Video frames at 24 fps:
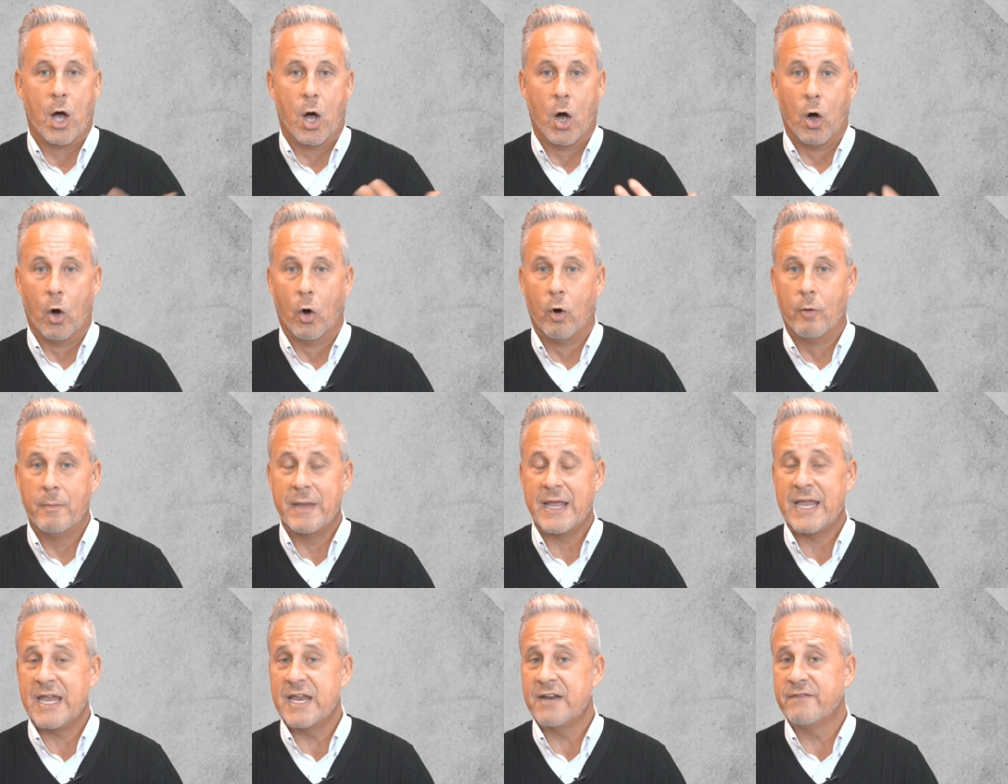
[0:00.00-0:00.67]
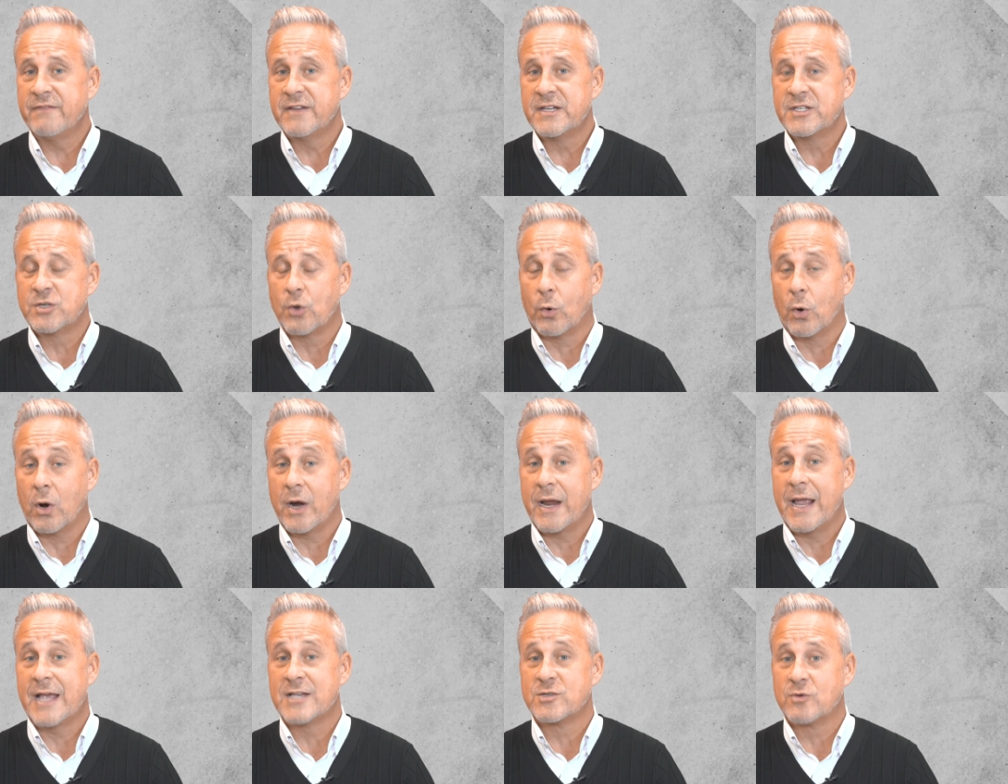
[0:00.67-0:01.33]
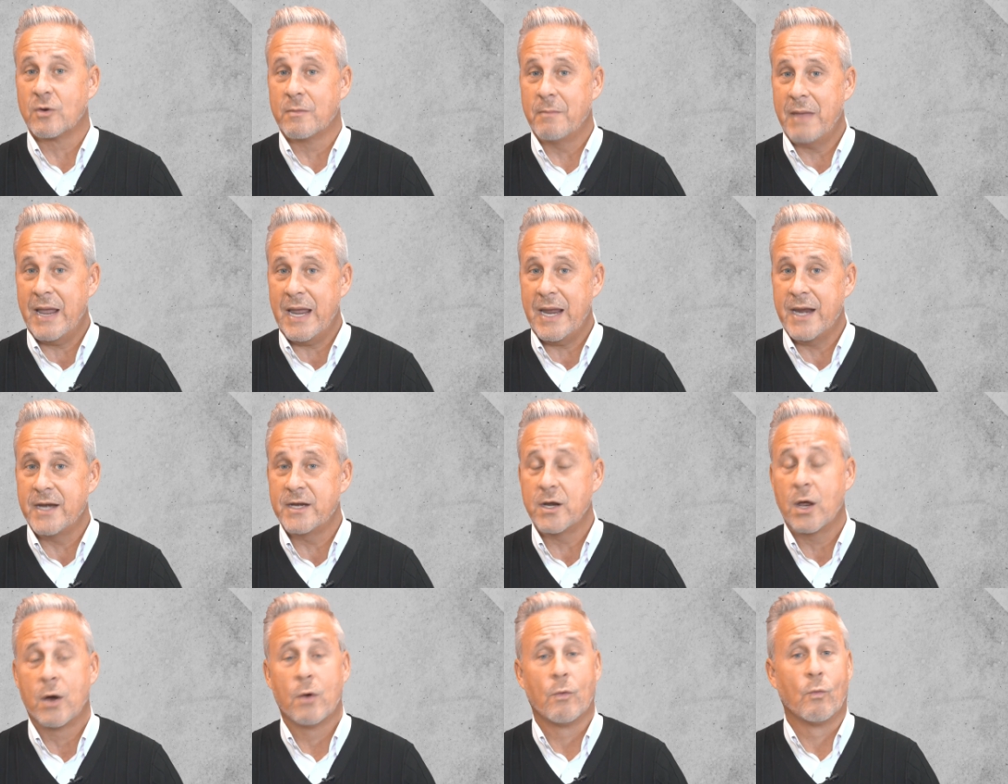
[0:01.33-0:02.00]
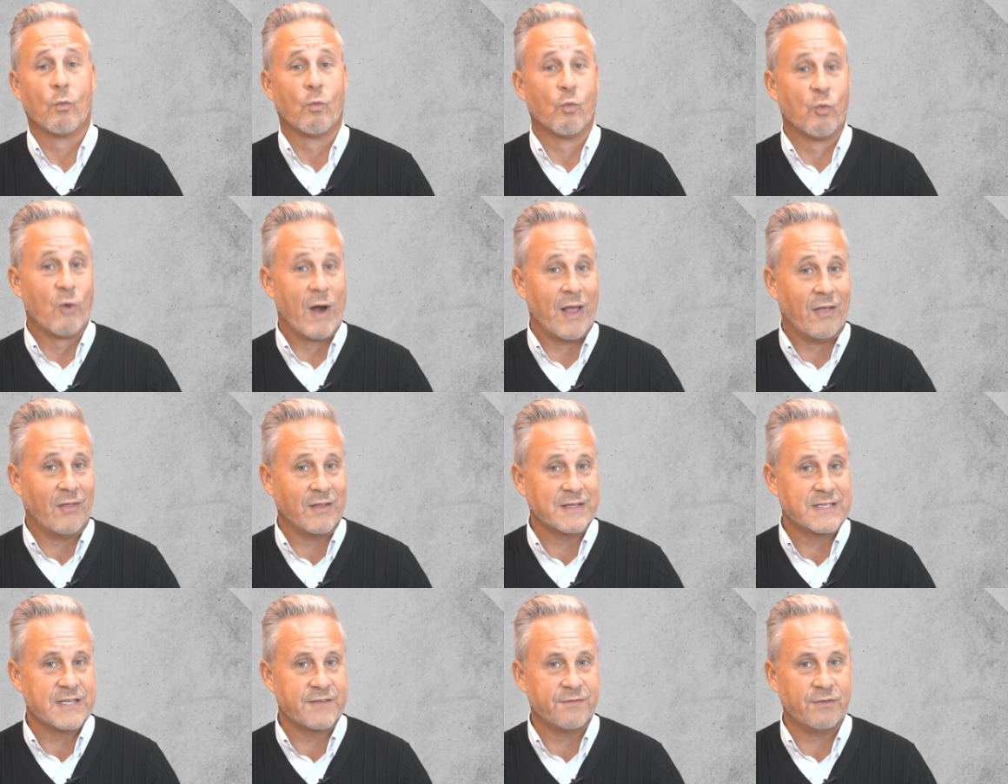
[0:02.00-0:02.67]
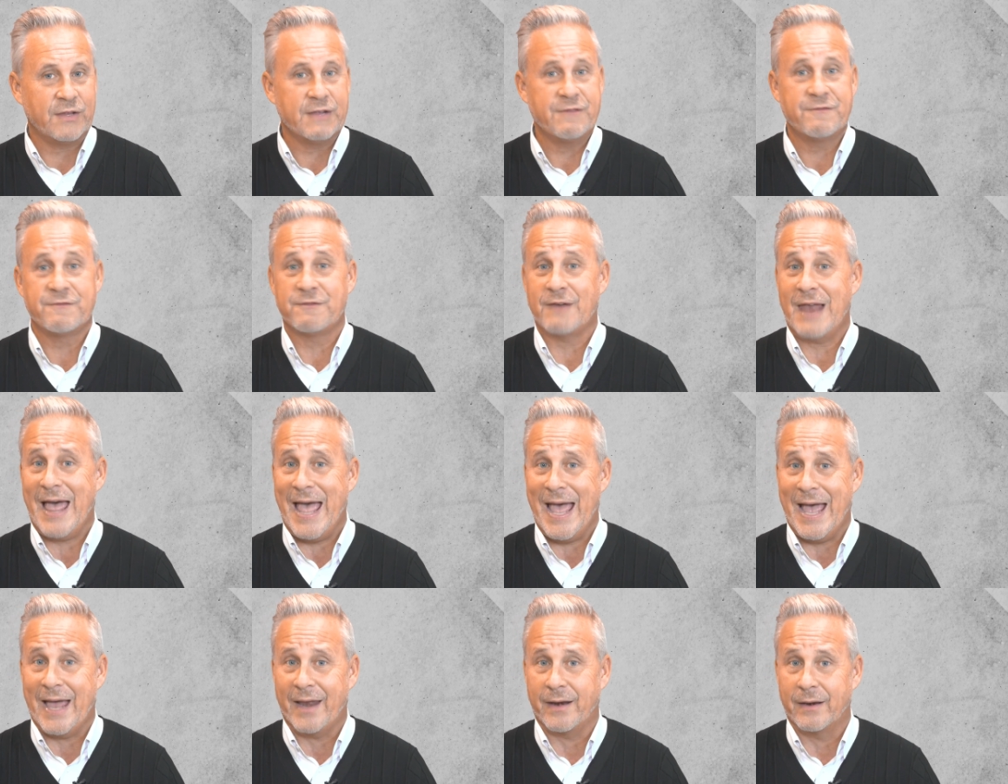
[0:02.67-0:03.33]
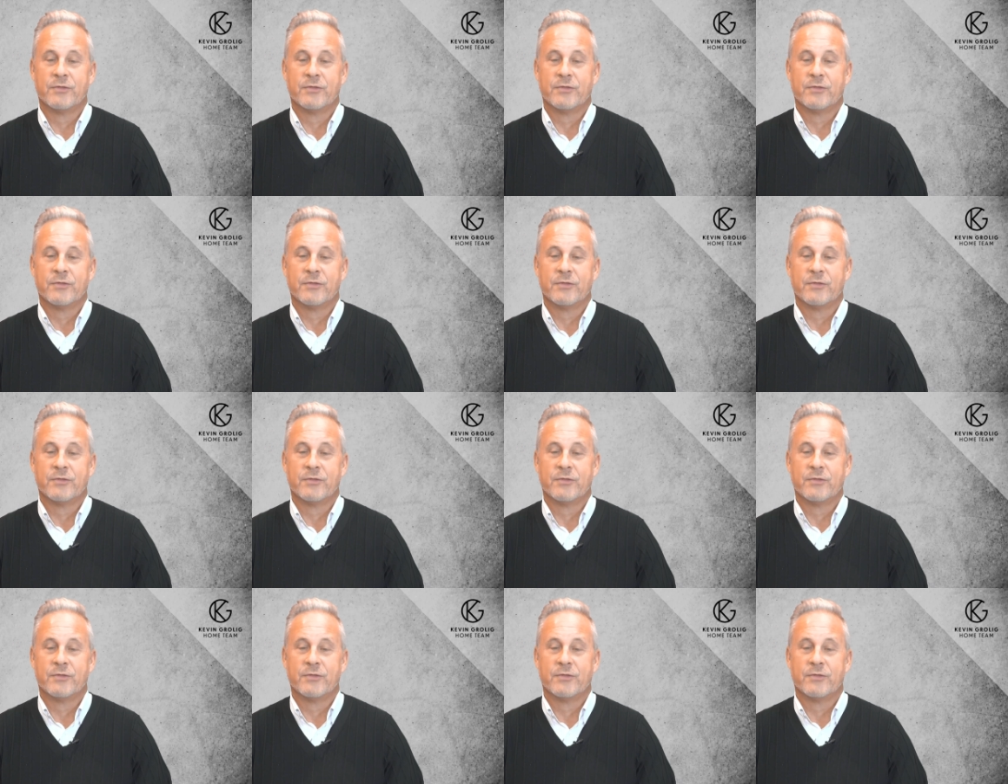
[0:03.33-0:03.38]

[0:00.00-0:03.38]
home inventory has remained relatively flat.